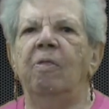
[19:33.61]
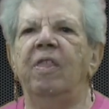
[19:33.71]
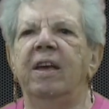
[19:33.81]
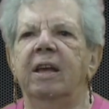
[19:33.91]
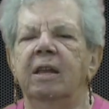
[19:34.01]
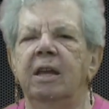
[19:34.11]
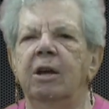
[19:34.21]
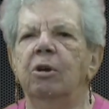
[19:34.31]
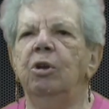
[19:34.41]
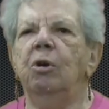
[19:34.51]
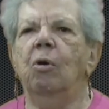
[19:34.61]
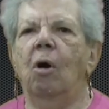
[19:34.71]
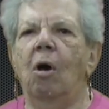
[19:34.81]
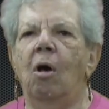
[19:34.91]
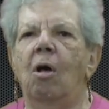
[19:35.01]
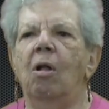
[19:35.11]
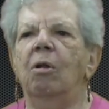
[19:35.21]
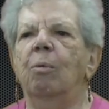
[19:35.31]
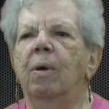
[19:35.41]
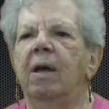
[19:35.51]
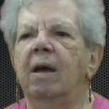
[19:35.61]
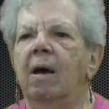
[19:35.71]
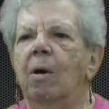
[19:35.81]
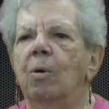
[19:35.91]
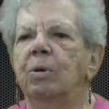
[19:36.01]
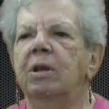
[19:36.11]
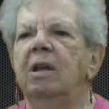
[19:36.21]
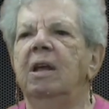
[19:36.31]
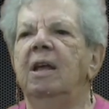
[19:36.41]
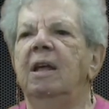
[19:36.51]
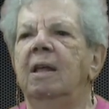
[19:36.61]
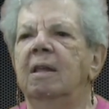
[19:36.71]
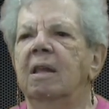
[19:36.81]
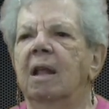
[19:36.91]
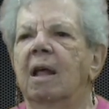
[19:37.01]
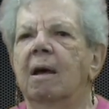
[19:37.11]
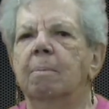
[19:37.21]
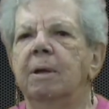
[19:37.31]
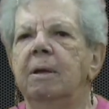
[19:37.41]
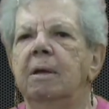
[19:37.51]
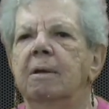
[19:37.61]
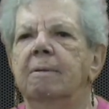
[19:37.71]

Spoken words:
They can hear you all the way out in the lobby."